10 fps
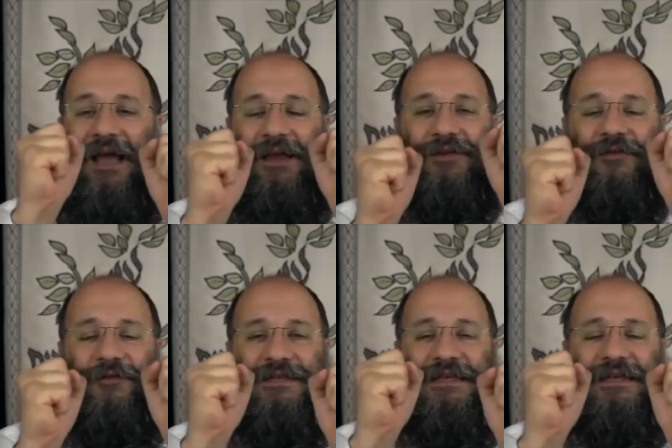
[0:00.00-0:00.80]
and the
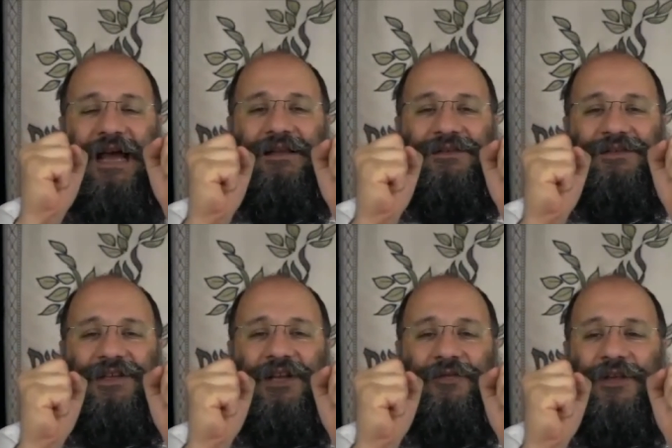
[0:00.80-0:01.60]
physicality
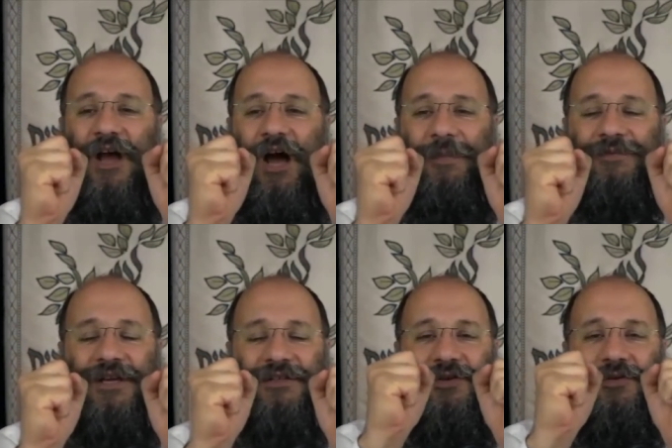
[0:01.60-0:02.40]
of the
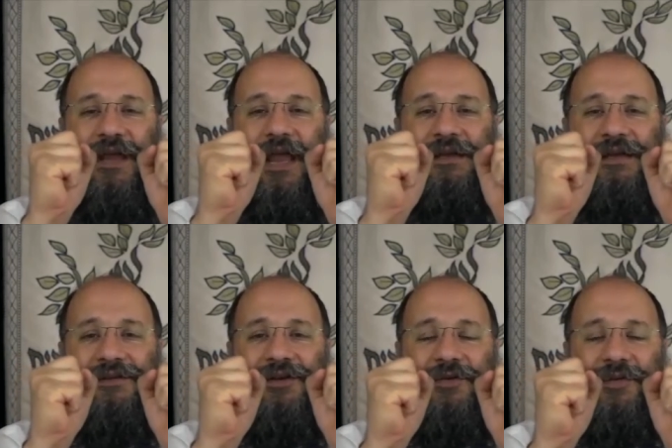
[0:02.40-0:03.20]
object created,
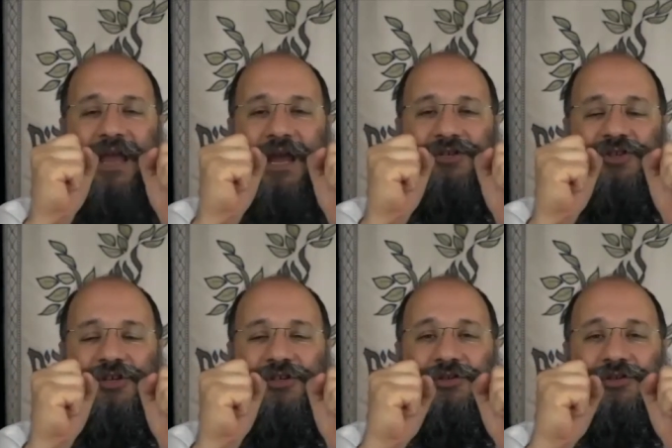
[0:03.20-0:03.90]
the creation,